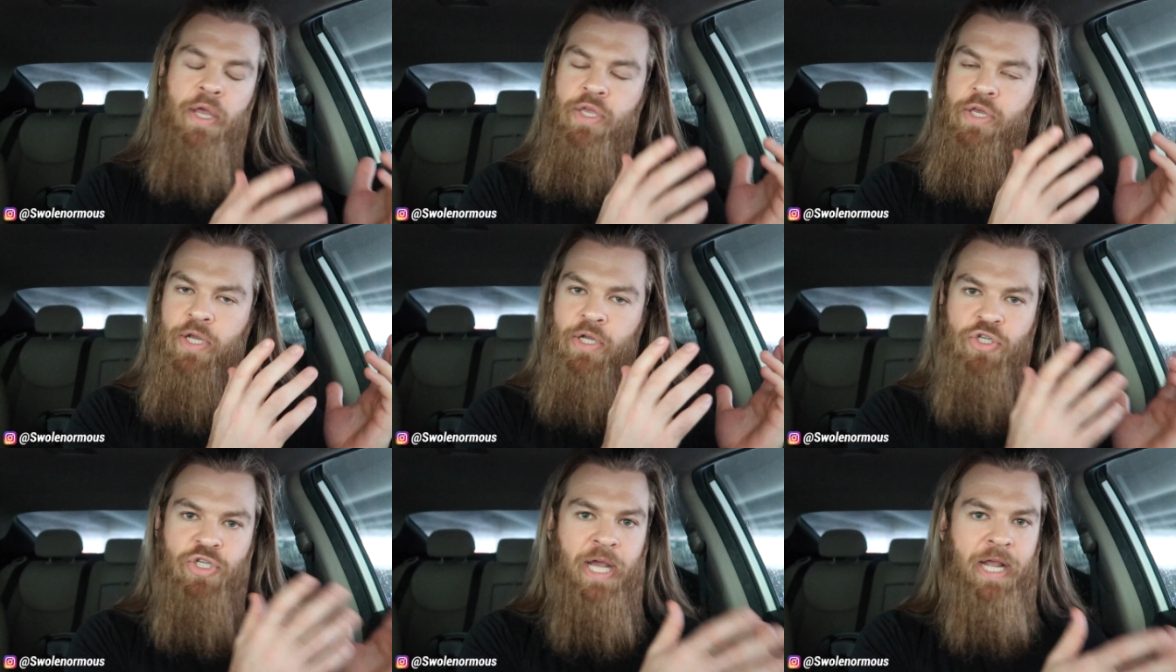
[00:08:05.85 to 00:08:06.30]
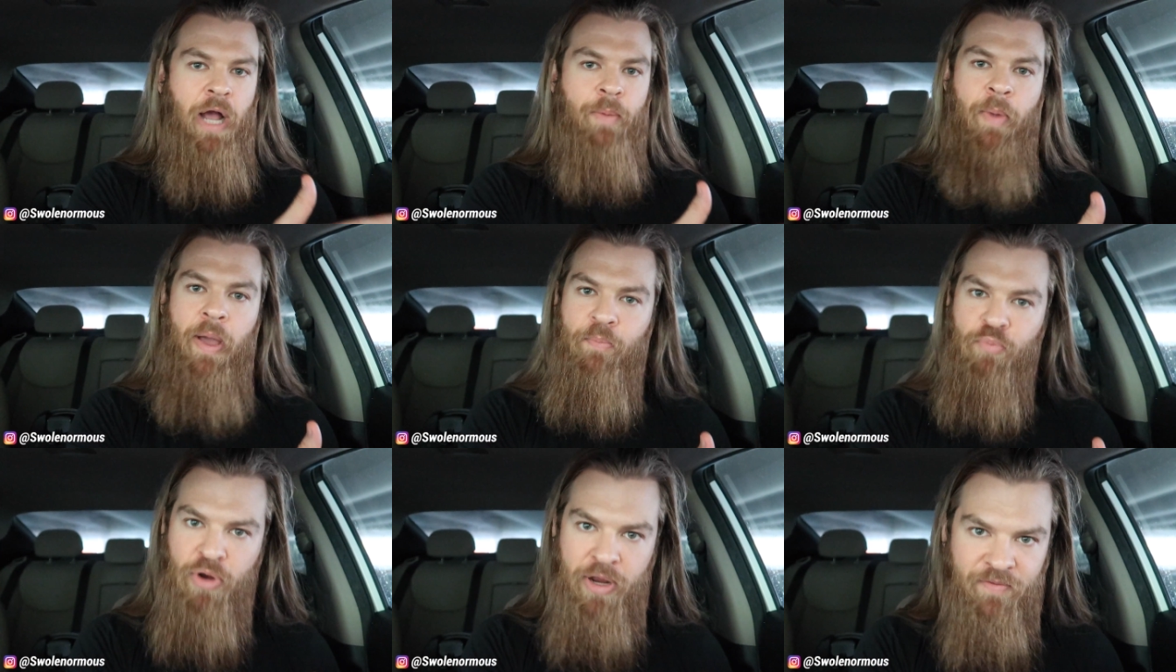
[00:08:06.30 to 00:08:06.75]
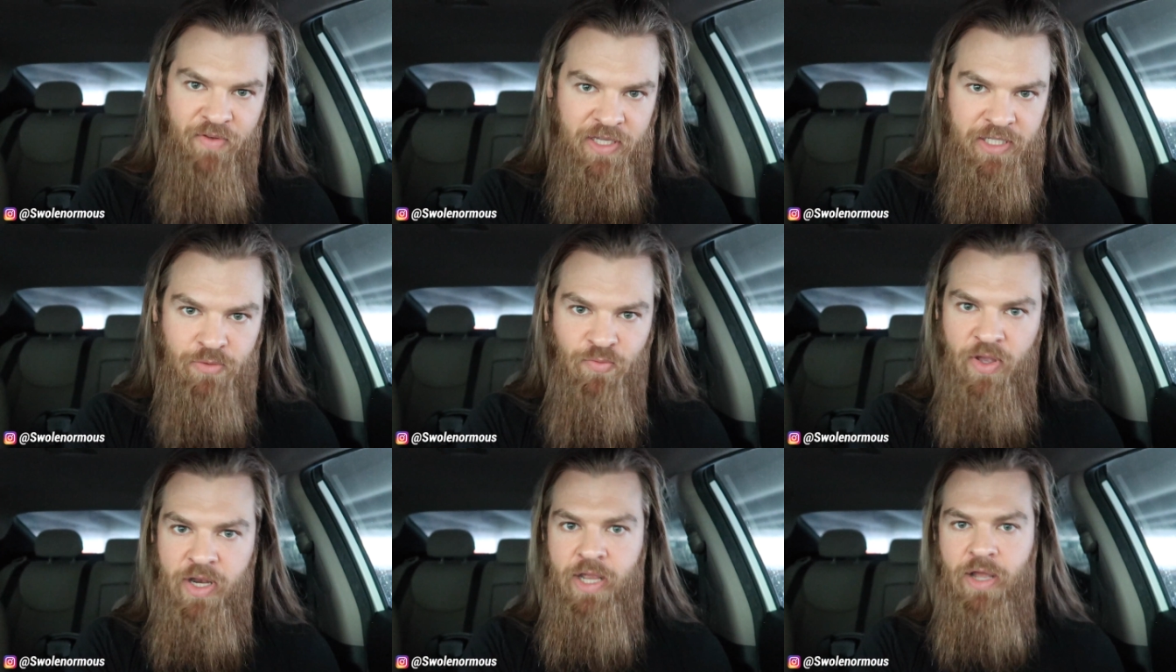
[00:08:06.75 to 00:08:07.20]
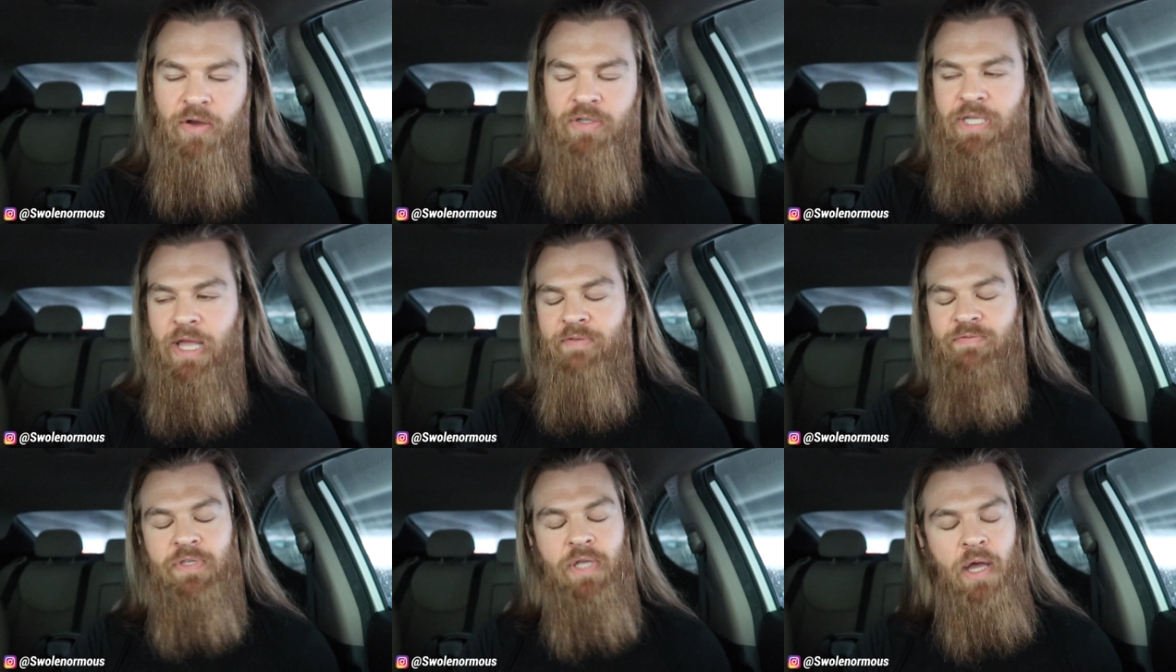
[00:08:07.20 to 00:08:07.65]
You can check out my previous
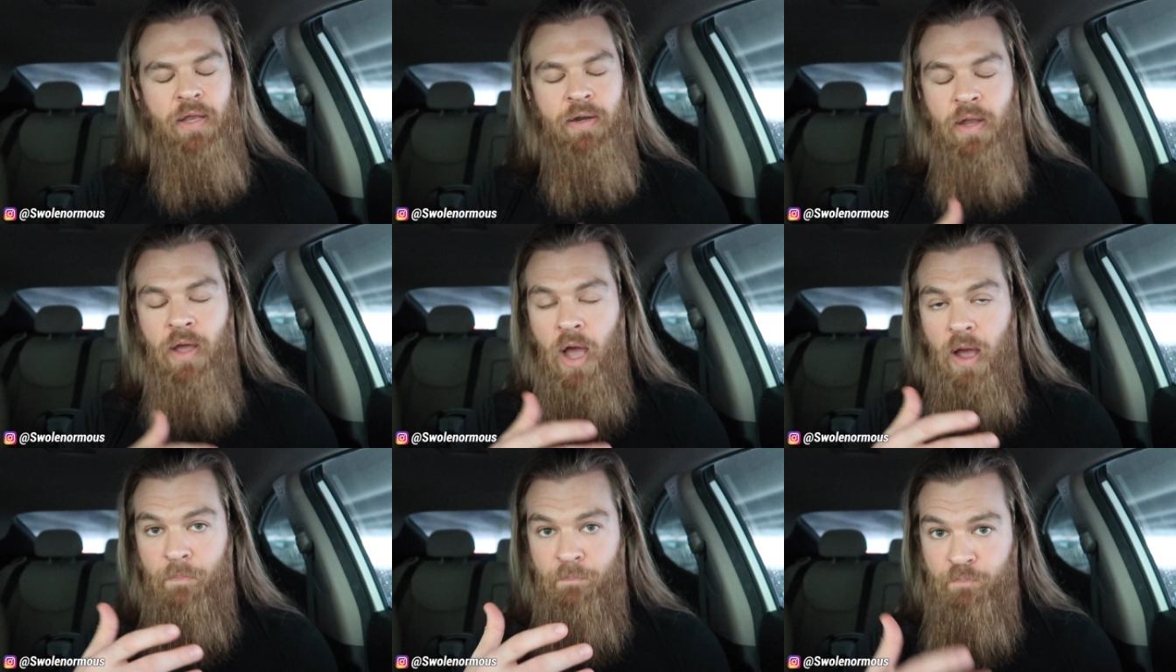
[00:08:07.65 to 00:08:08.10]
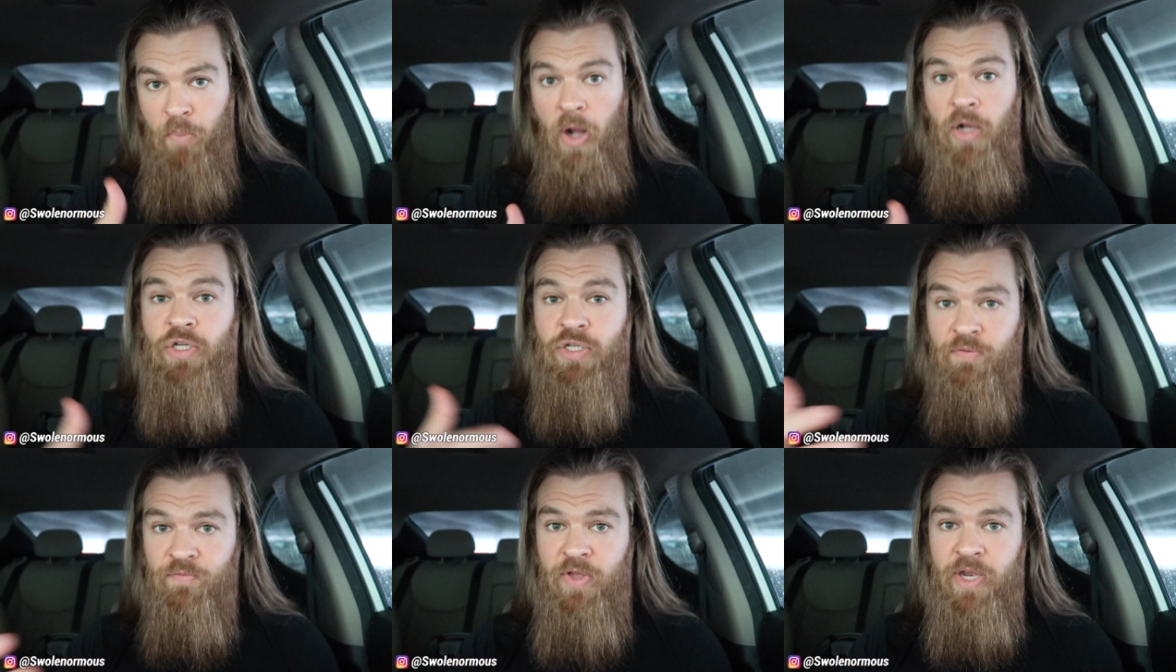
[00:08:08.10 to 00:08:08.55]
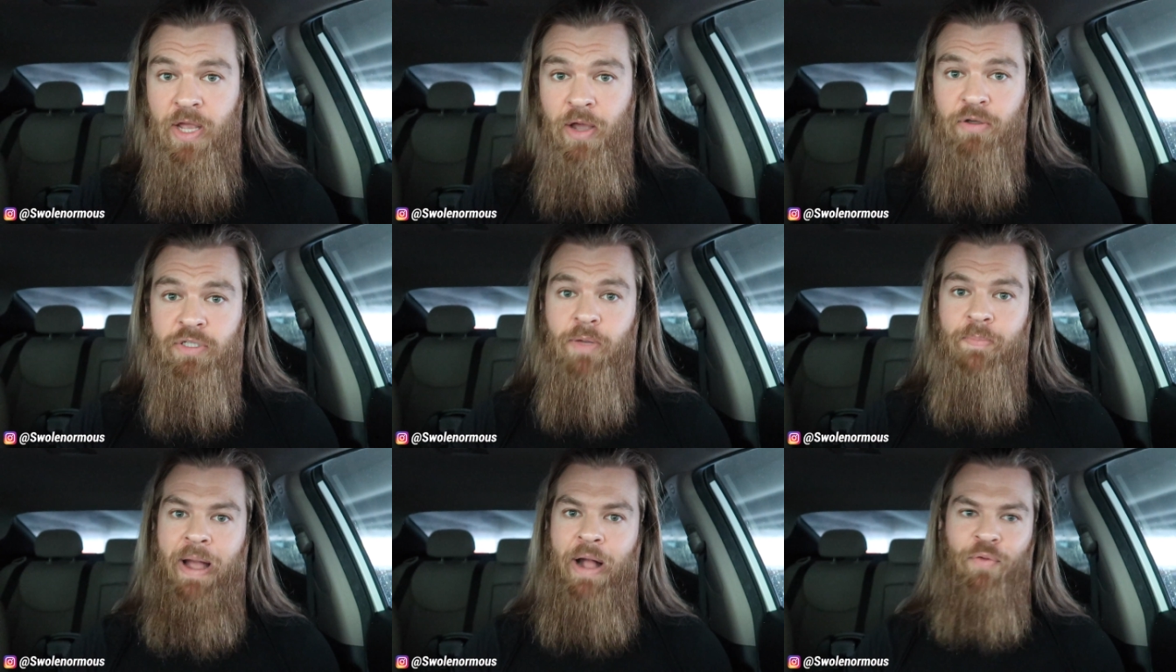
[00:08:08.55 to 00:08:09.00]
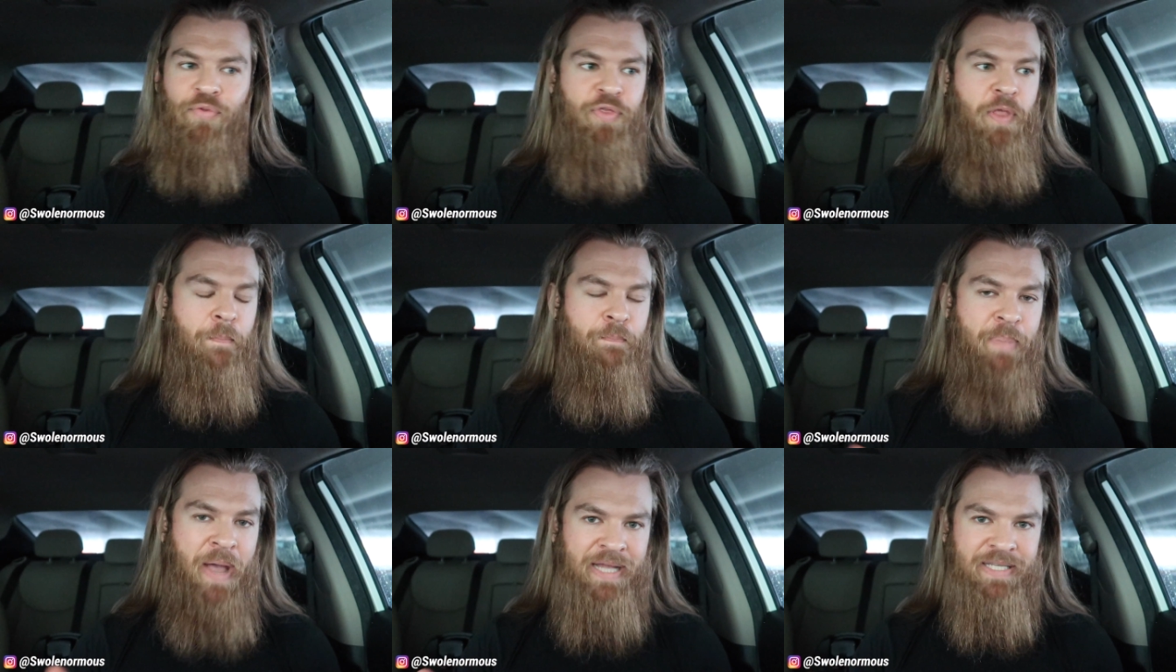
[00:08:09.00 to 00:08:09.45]
videos. I've done a bunch of videos about
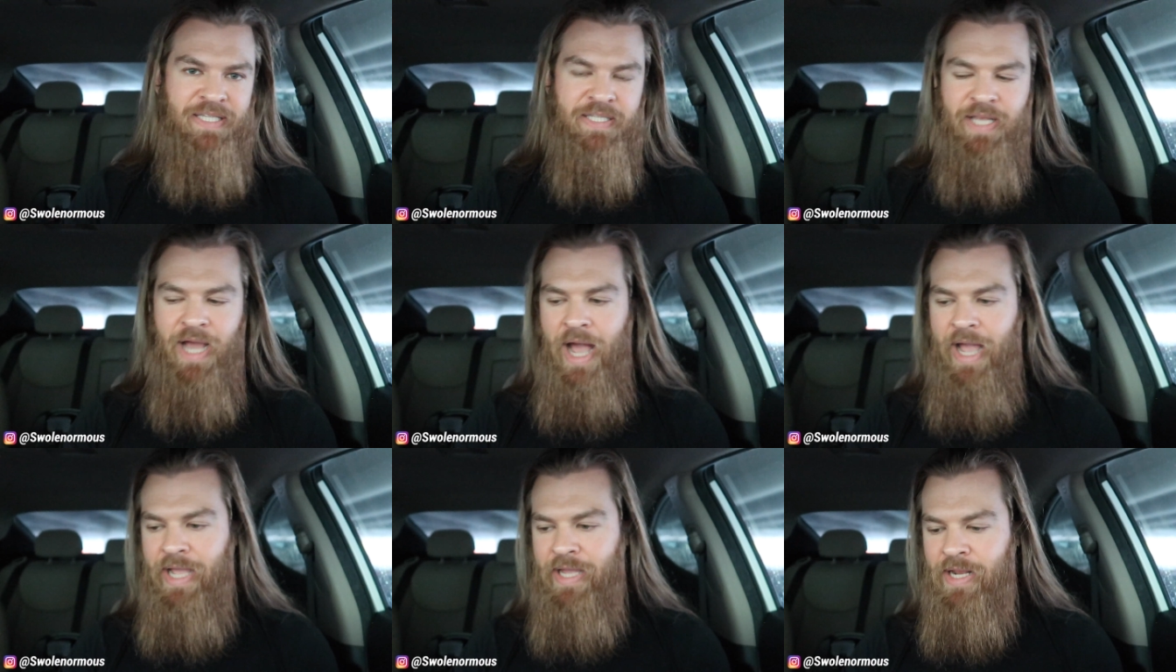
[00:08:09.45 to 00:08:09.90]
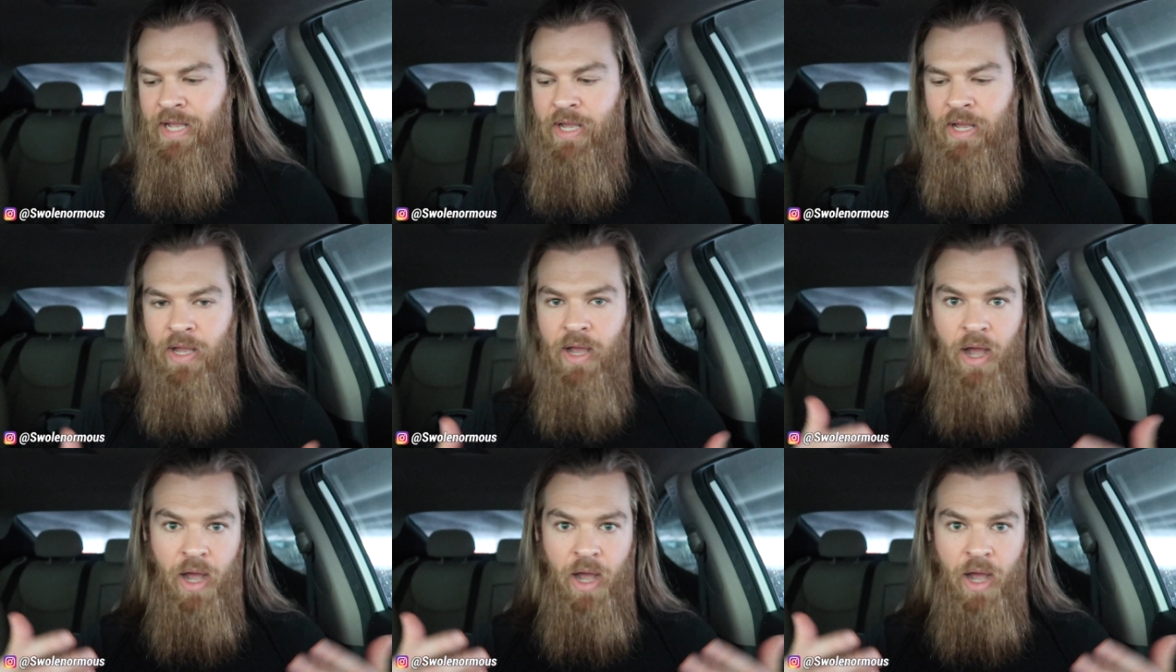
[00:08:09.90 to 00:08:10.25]
the best diet,